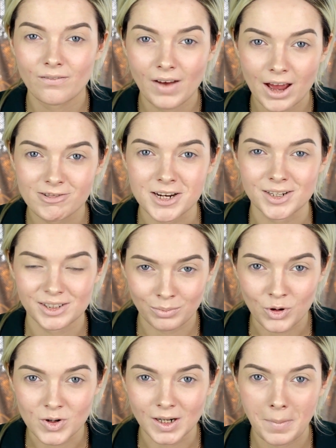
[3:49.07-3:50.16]
very
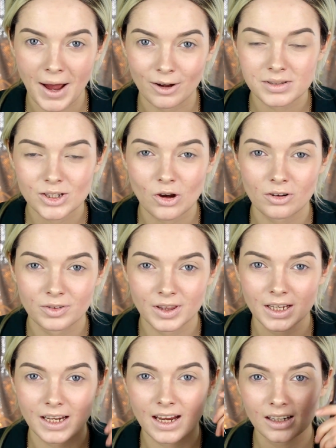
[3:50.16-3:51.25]
small amount of
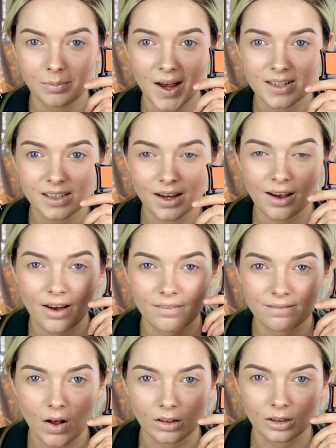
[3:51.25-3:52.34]
the Illamasqua
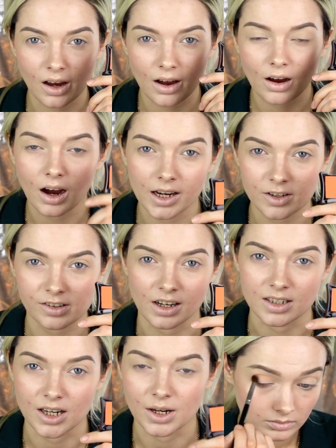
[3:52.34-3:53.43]
Vulgar
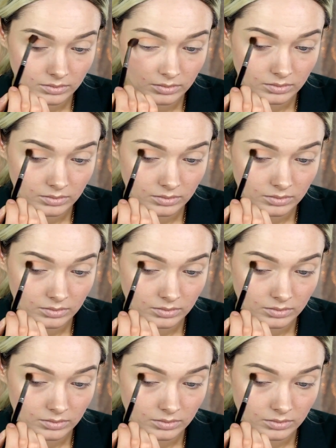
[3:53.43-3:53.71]
eyeshadow.